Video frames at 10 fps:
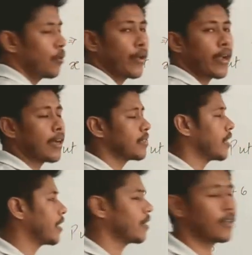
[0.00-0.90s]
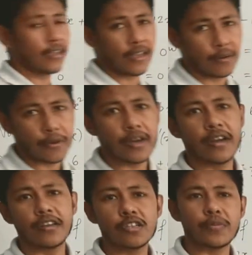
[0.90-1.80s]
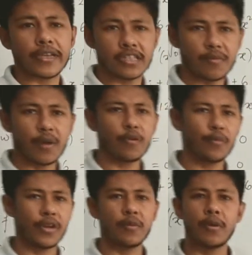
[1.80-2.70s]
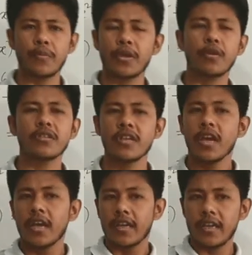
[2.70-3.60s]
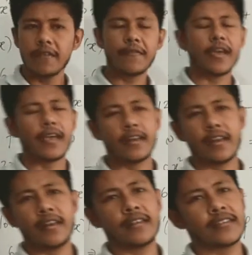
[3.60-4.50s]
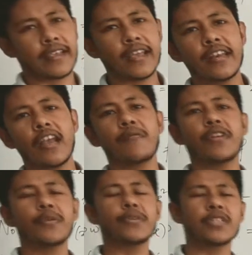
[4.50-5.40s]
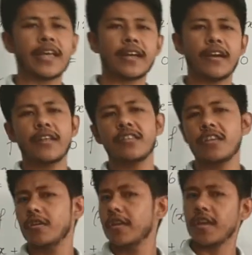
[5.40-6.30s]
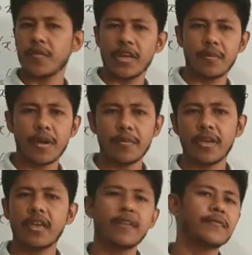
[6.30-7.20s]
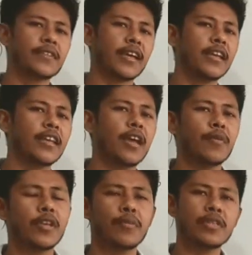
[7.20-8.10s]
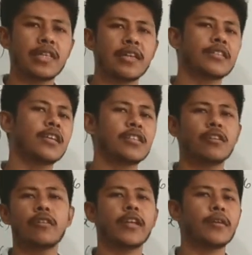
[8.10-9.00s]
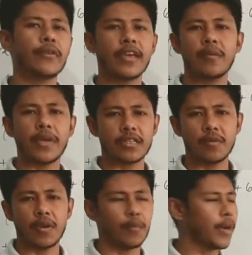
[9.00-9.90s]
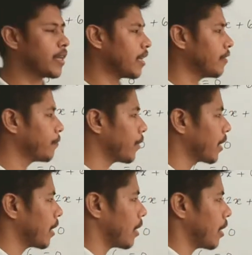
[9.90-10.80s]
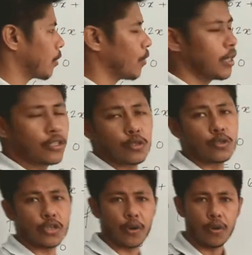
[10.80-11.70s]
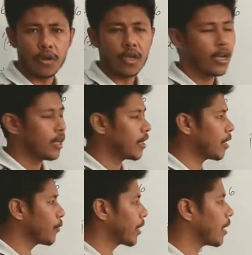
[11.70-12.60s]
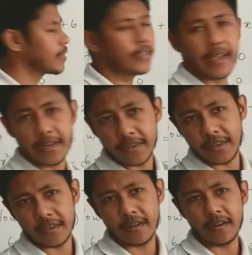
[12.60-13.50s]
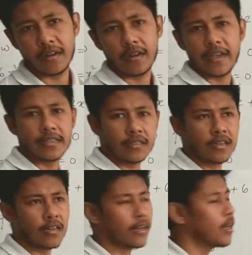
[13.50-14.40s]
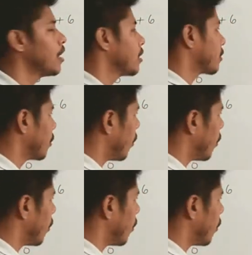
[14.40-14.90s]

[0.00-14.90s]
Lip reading: we can't say anything here whether it is maximum or minimum, because if second derivative is greater than 0 then minimum, if second derivative is less than 0 then we get maximum, but if we get equals to 0 then we can't say anything here. Is not it? So